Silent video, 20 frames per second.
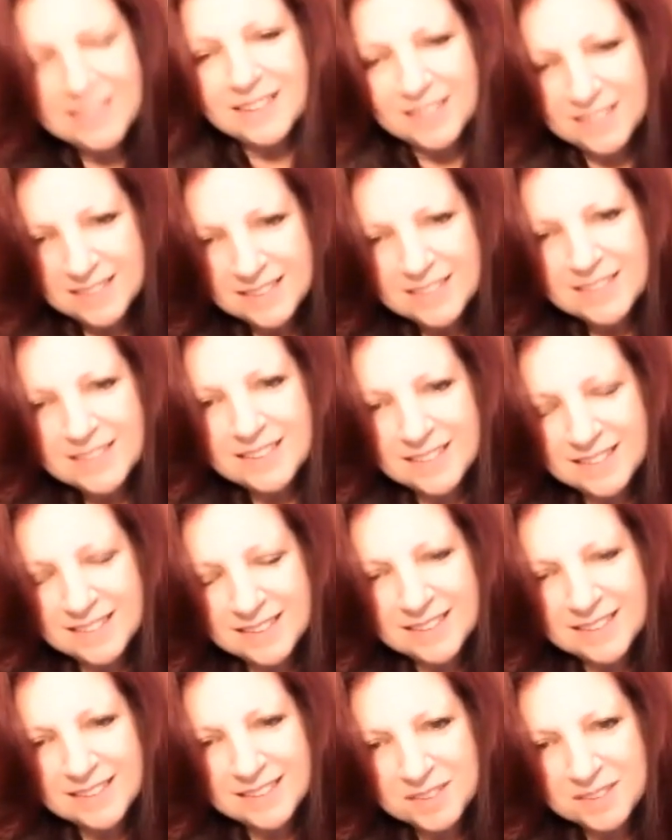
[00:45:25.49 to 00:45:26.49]
And then, so
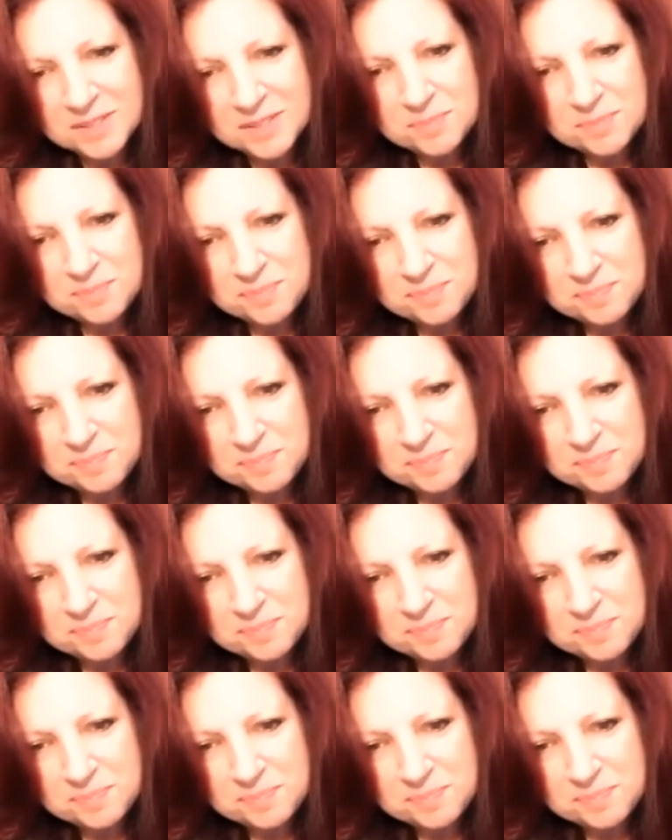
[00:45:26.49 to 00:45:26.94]
I loaded the